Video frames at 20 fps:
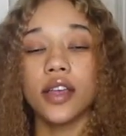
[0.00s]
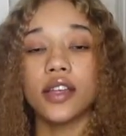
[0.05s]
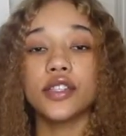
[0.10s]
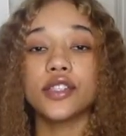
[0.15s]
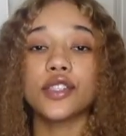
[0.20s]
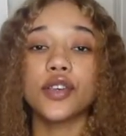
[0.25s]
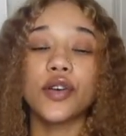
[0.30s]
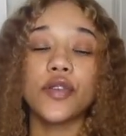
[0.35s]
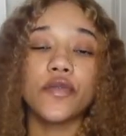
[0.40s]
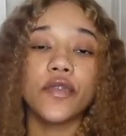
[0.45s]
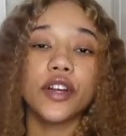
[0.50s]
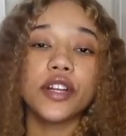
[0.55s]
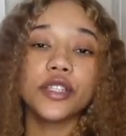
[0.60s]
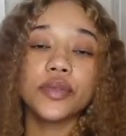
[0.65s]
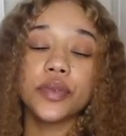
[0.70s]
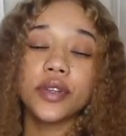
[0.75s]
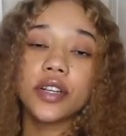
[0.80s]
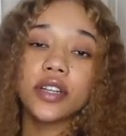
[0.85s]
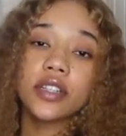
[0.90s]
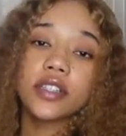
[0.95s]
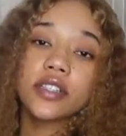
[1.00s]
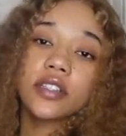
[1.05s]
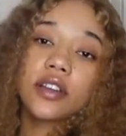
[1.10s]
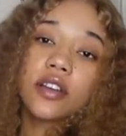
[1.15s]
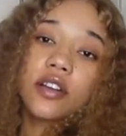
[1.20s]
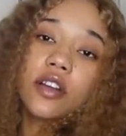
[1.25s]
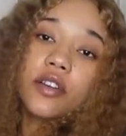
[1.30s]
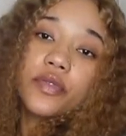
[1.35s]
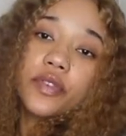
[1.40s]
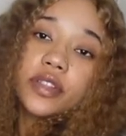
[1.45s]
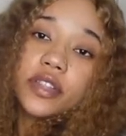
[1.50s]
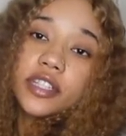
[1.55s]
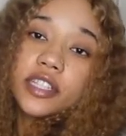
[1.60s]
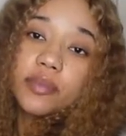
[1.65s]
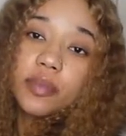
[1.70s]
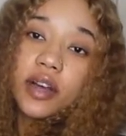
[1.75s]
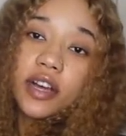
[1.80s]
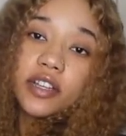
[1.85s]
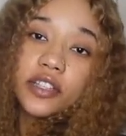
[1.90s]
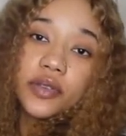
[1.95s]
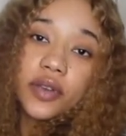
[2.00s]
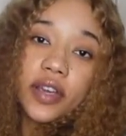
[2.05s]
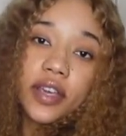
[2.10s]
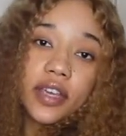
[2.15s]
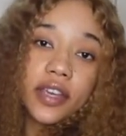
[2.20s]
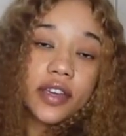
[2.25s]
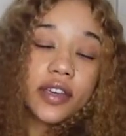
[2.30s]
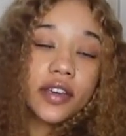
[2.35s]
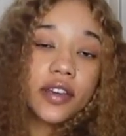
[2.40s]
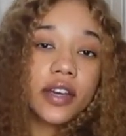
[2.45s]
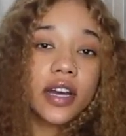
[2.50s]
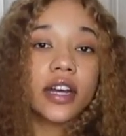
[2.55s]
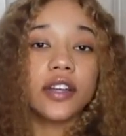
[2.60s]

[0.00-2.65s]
So first we're gonna start off with this box right here.